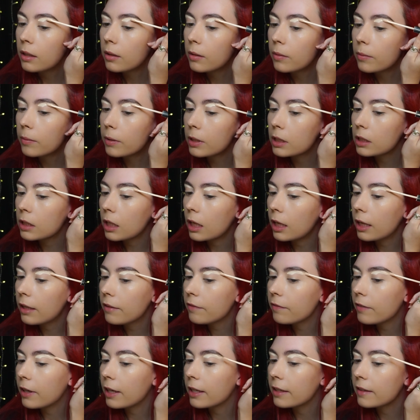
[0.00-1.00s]
which I
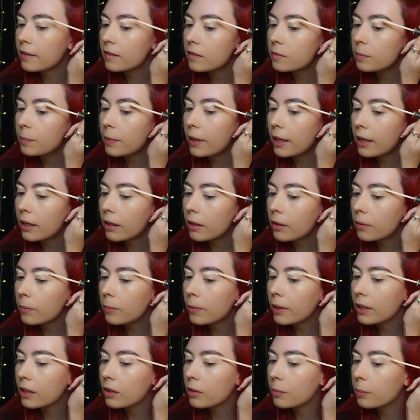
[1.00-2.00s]
find is better
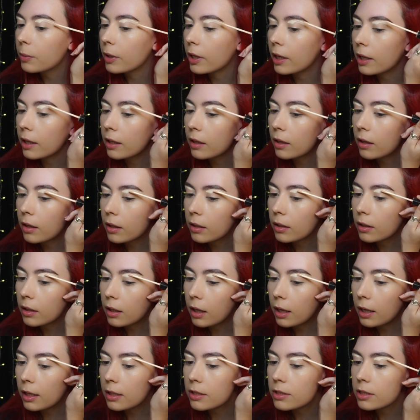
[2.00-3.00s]
when you're putting on
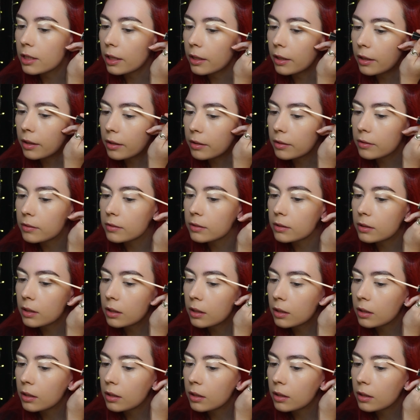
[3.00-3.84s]
eyeshadows.